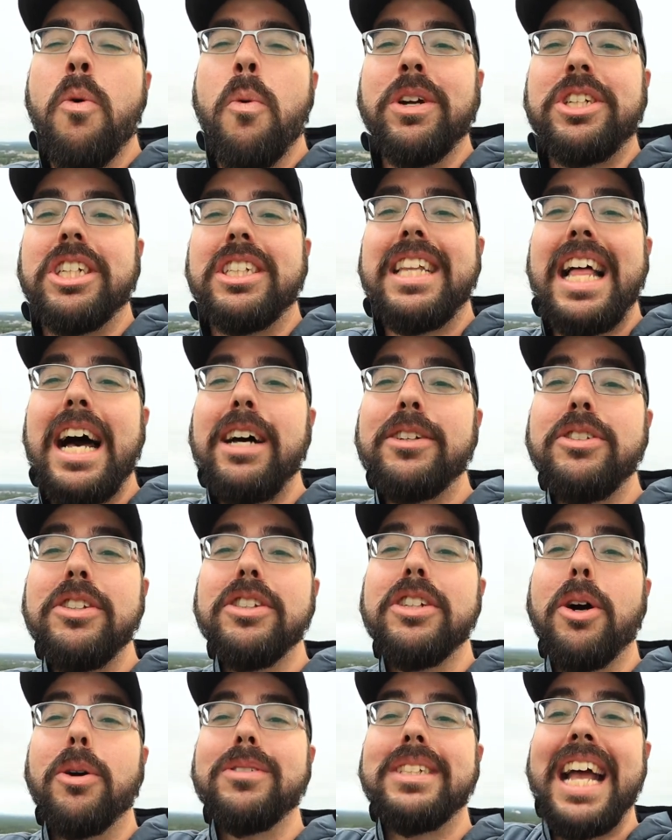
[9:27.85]
which allows you
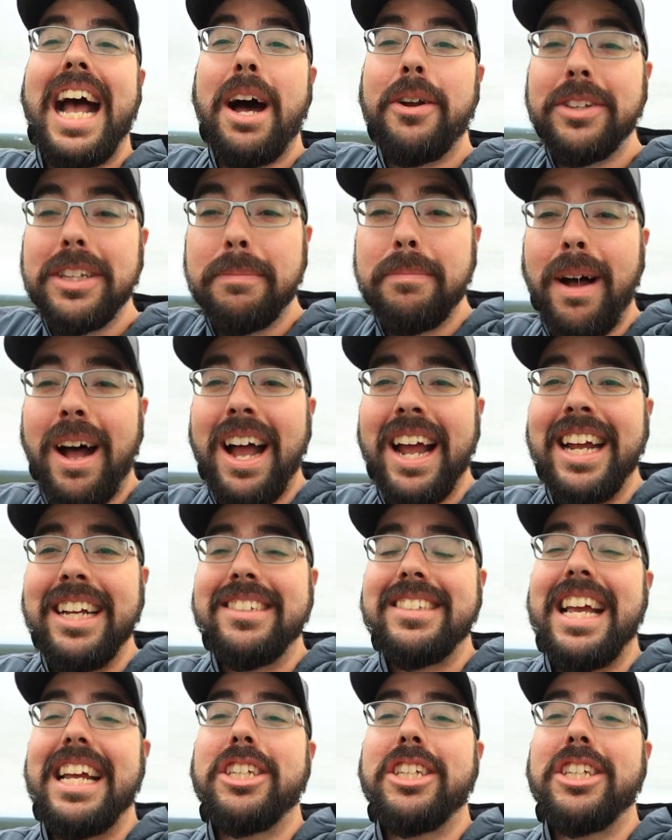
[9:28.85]
to go down in the mines